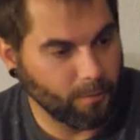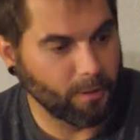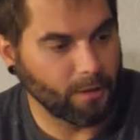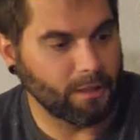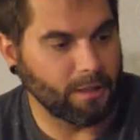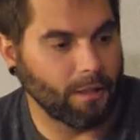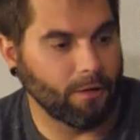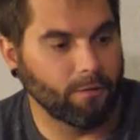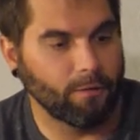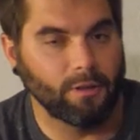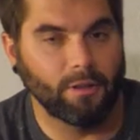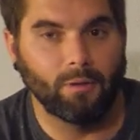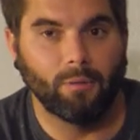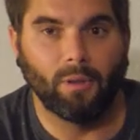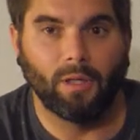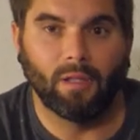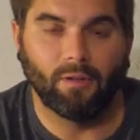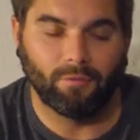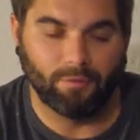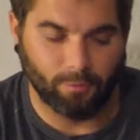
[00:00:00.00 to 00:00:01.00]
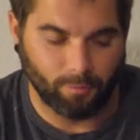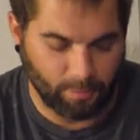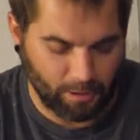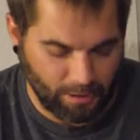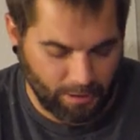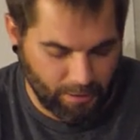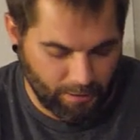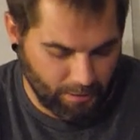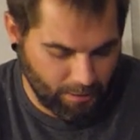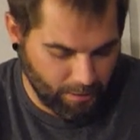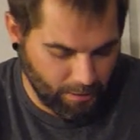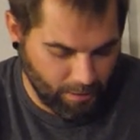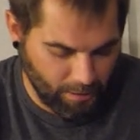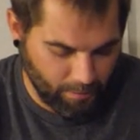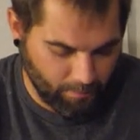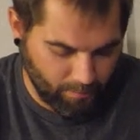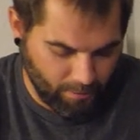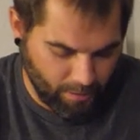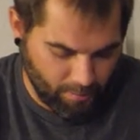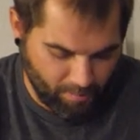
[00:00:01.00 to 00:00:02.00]
worked out really well for me.
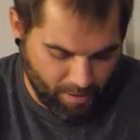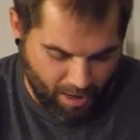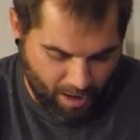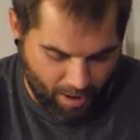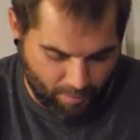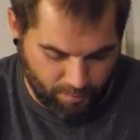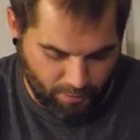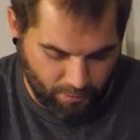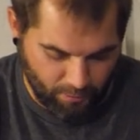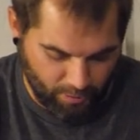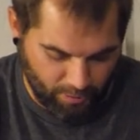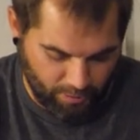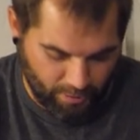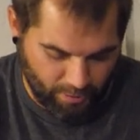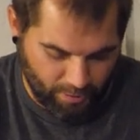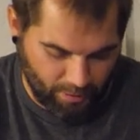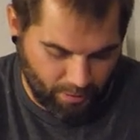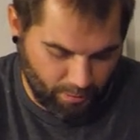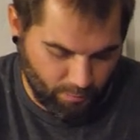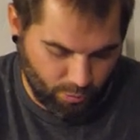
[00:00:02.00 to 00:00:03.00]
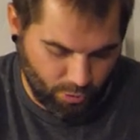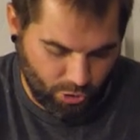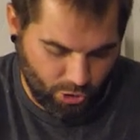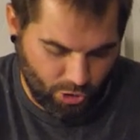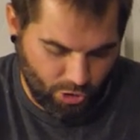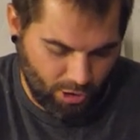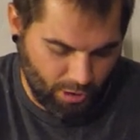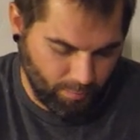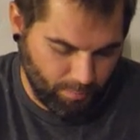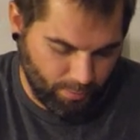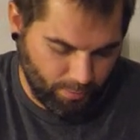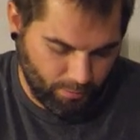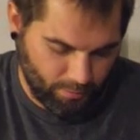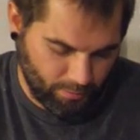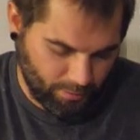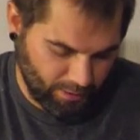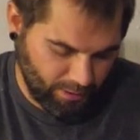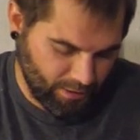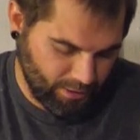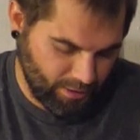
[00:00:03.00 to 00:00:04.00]
Um, I'm happy with it. It was cheap.
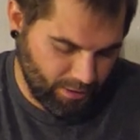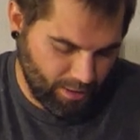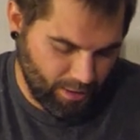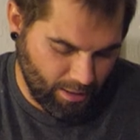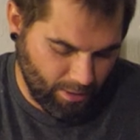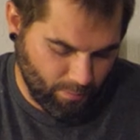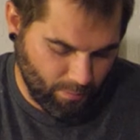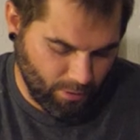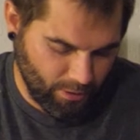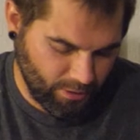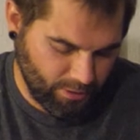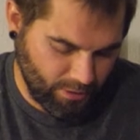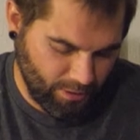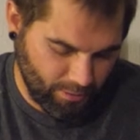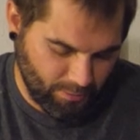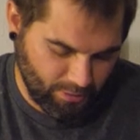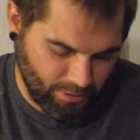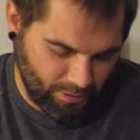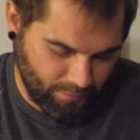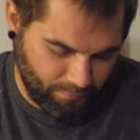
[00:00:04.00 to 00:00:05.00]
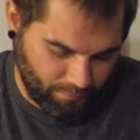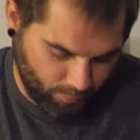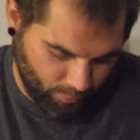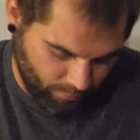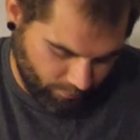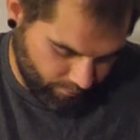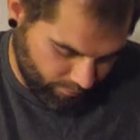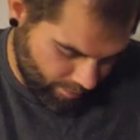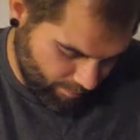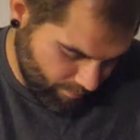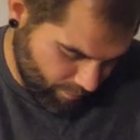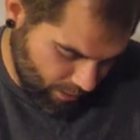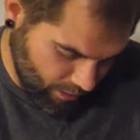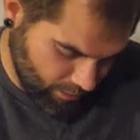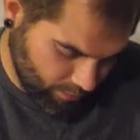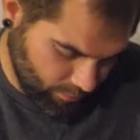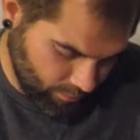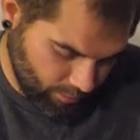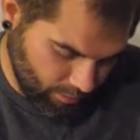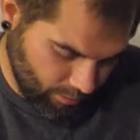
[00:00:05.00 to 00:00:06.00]
Like I said, I want to say it was like 45 bucks or